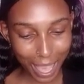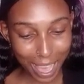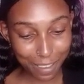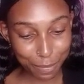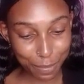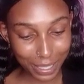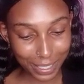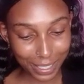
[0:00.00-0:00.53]

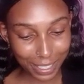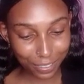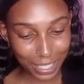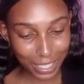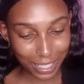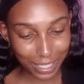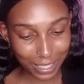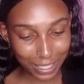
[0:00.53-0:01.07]
I've been
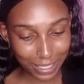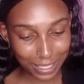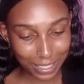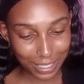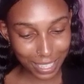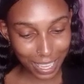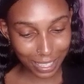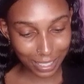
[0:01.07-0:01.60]
gifted these
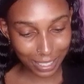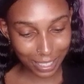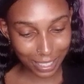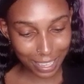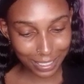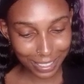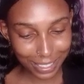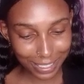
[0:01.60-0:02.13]

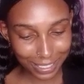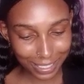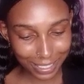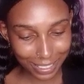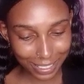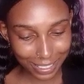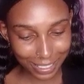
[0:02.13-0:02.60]
sunglasses.